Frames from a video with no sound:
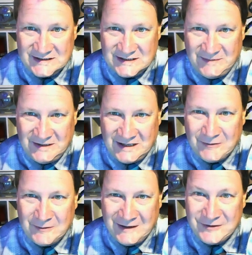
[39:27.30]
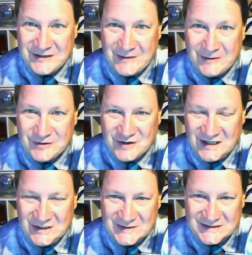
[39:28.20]
I mean, every time I would try
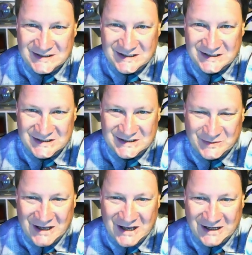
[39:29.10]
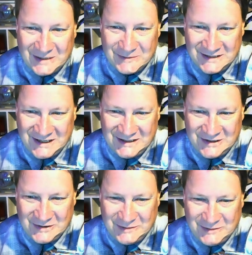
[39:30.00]
to do a statistical blog, I would get,
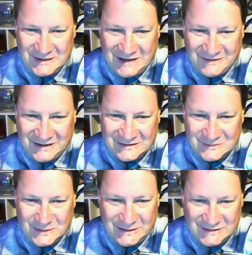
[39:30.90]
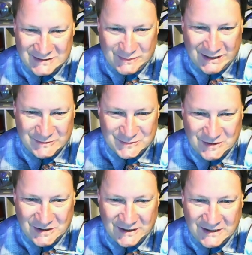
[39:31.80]
he would have like 20 reasons why I was
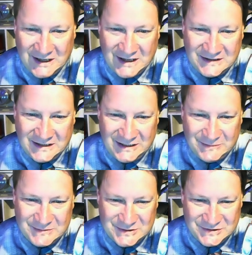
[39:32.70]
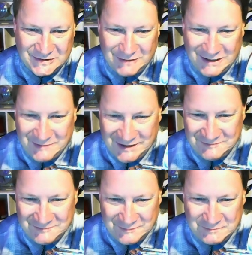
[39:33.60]
wrong, and he was usually right about
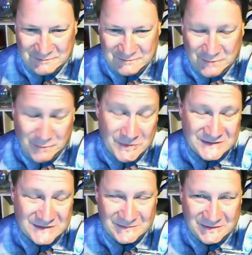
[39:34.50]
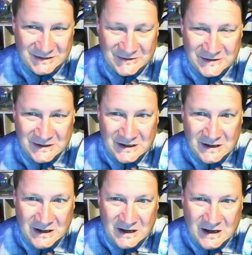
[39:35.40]
most of
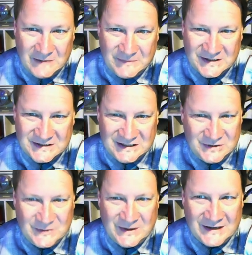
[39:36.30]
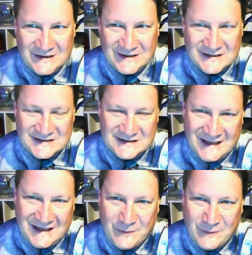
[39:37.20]
them, because he knew analytics
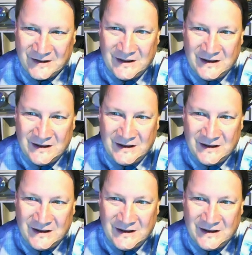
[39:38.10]
that well,